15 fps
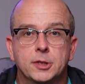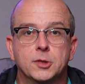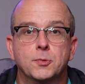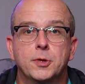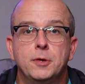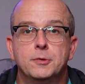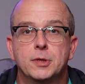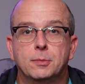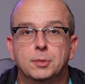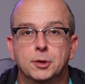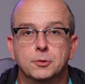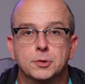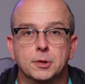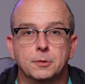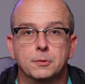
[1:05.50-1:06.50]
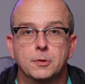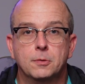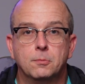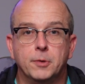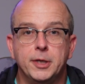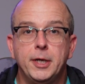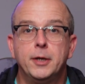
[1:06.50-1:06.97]
since we're using Bluetooth,
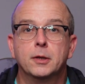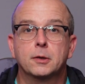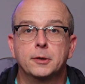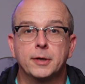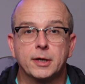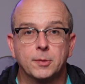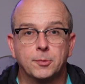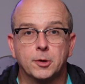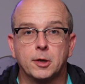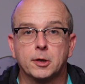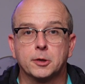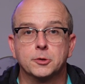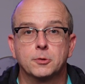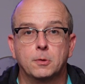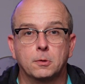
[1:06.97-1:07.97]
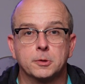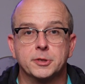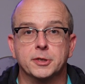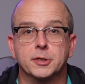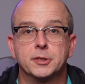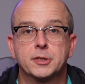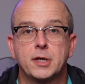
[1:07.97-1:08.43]
we need to learn how to put our controllers
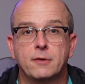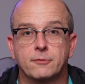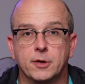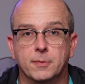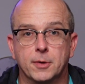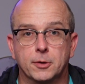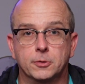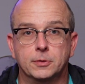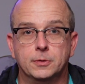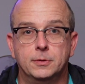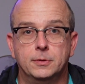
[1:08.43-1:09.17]
in discovery mode.